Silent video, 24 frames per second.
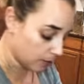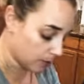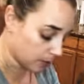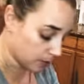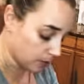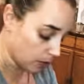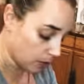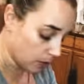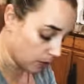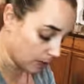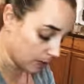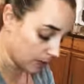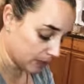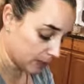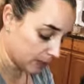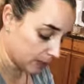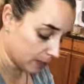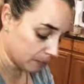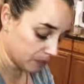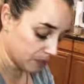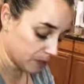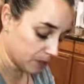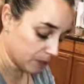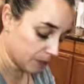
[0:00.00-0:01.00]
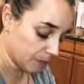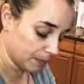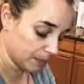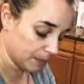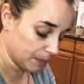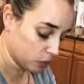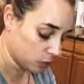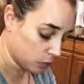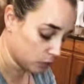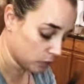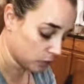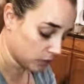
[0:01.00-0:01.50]
It's already ripped up
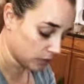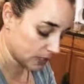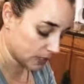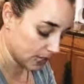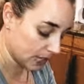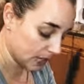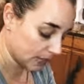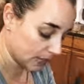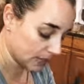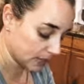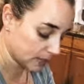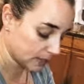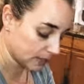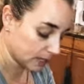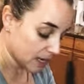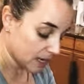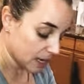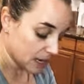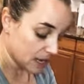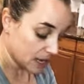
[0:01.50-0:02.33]
lechon status.